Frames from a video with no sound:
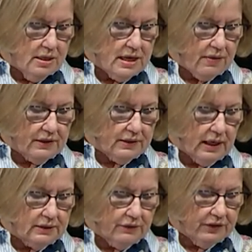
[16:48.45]
Now, the
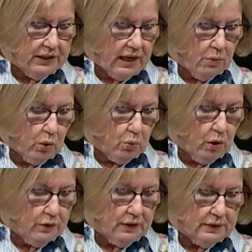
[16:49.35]
sons of Eli were
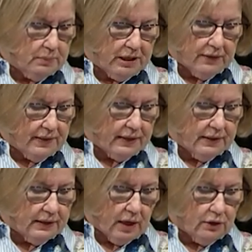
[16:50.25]
worthless men, they
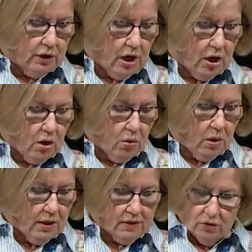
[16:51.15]
did not
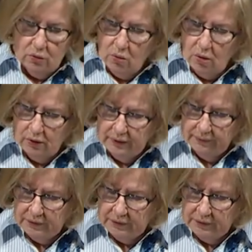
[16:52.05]
know the Lord.